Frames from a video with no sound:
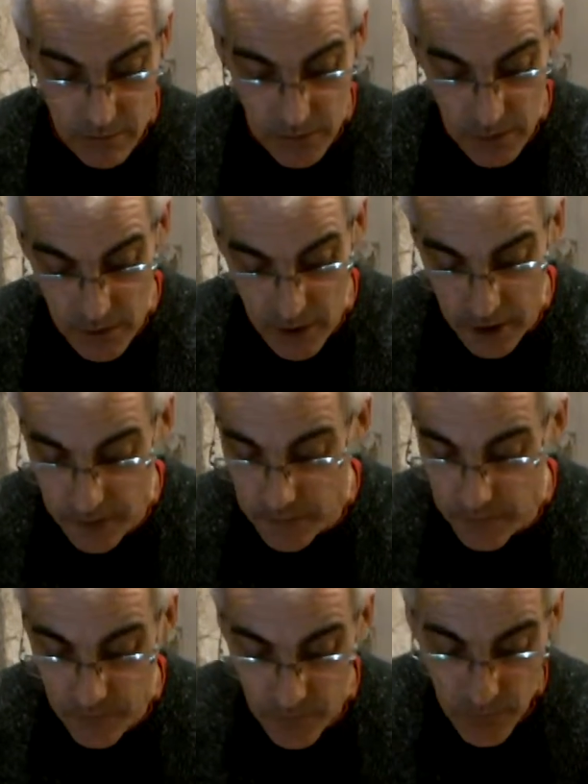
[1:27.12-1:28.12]
Okay.
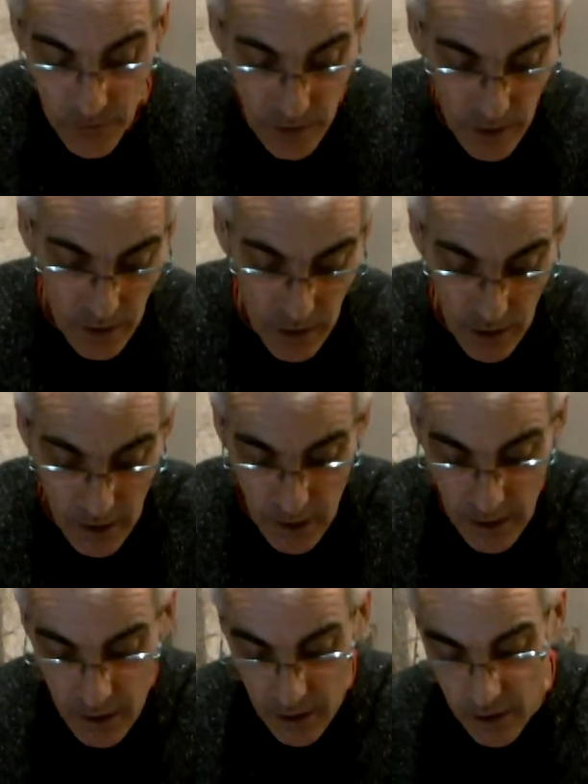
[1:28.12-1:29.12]

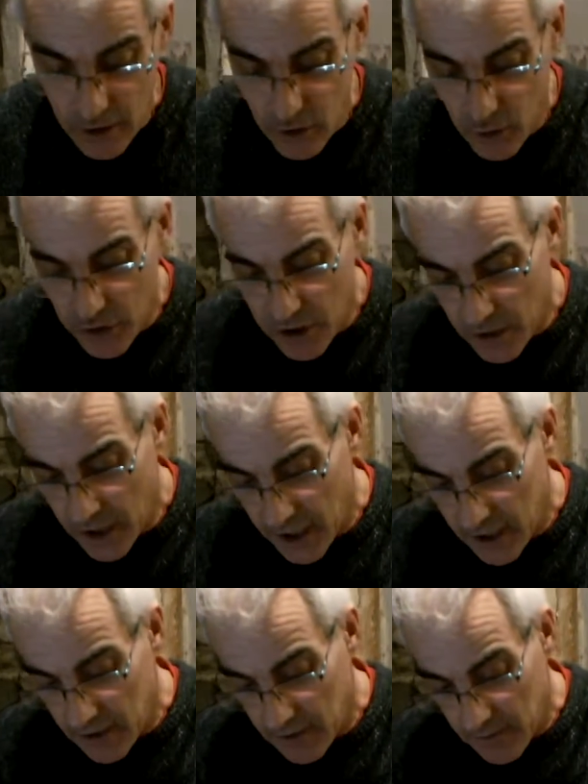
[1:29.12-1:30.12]
And you also get